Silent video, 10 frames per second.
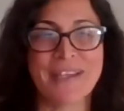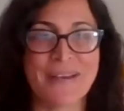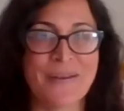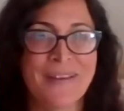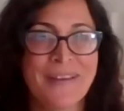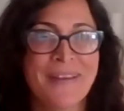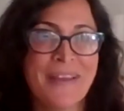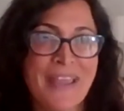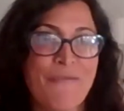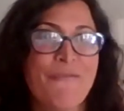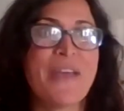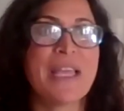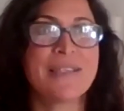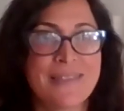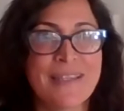then
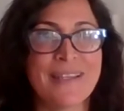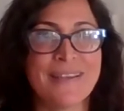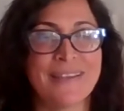invest in.